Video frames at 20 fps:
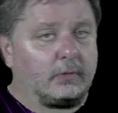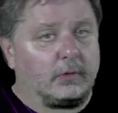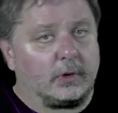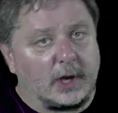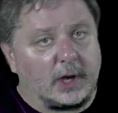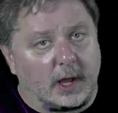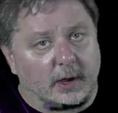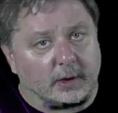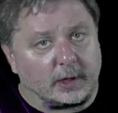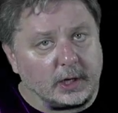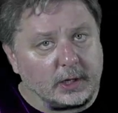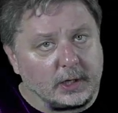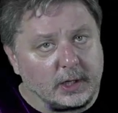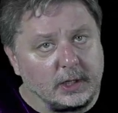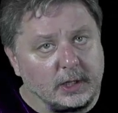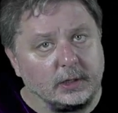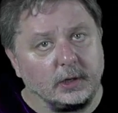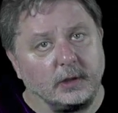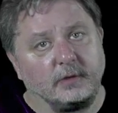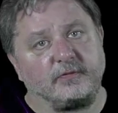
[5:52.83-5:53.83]
We're now going to
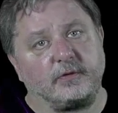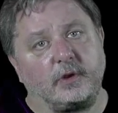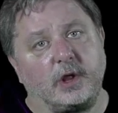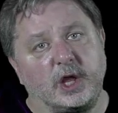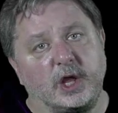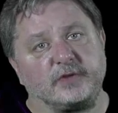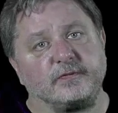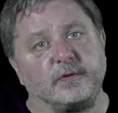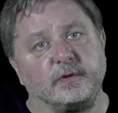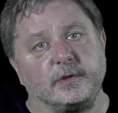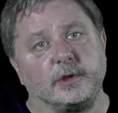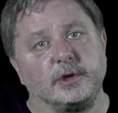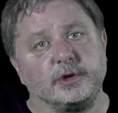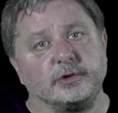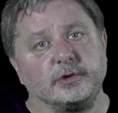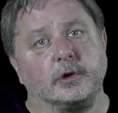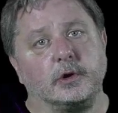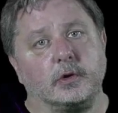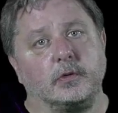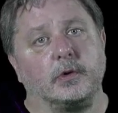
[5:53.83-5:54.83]
need a philosophy of the
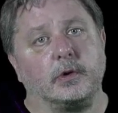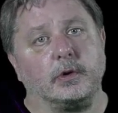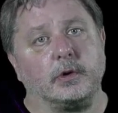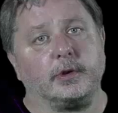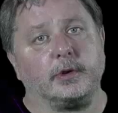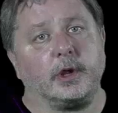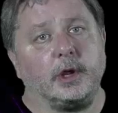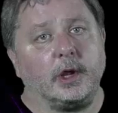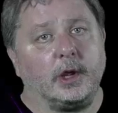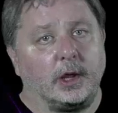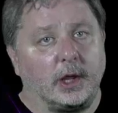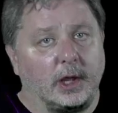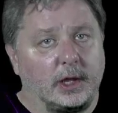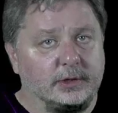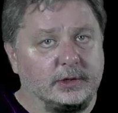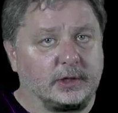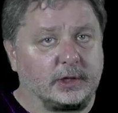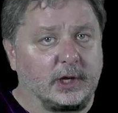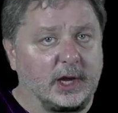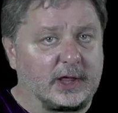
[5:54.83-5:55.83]
internal world,
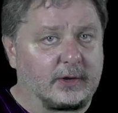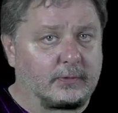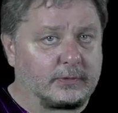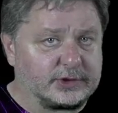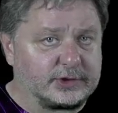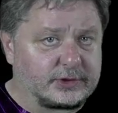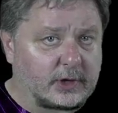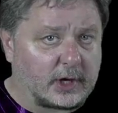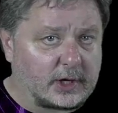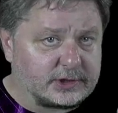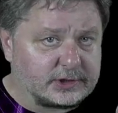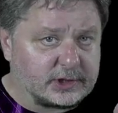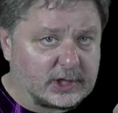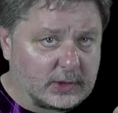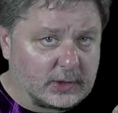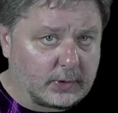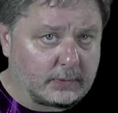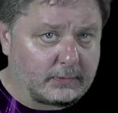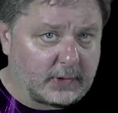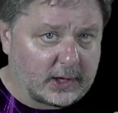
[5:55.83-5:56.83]
and together we'll start
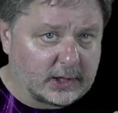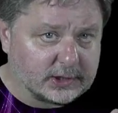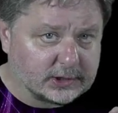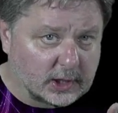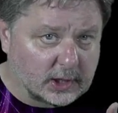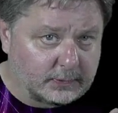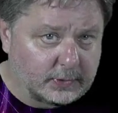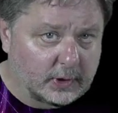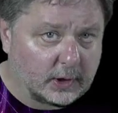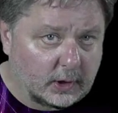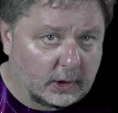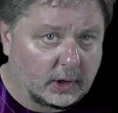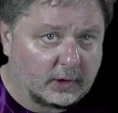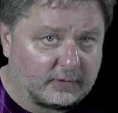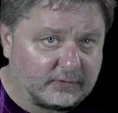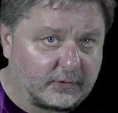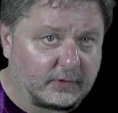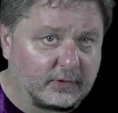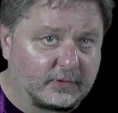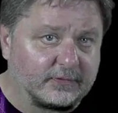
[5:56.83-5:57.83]
seeing what makes up a
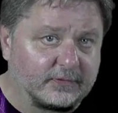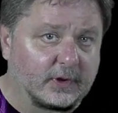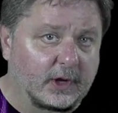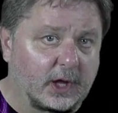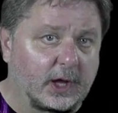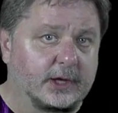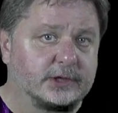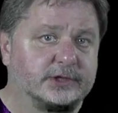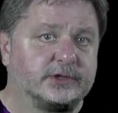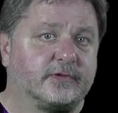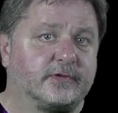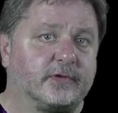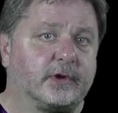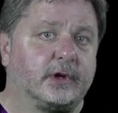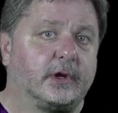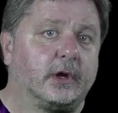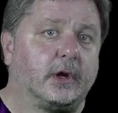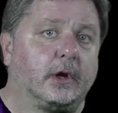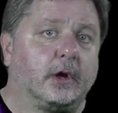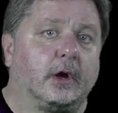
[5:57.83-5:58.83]
full
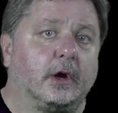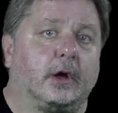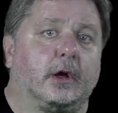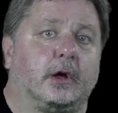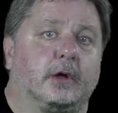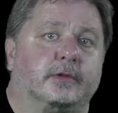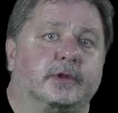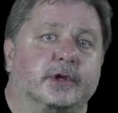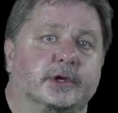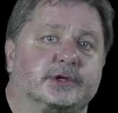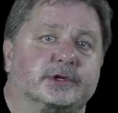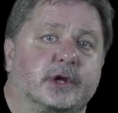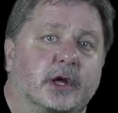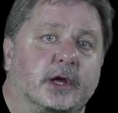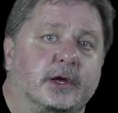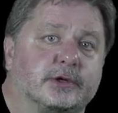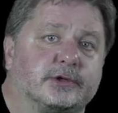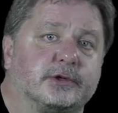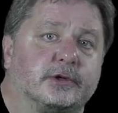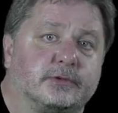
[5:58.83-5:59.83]
philosophy these days,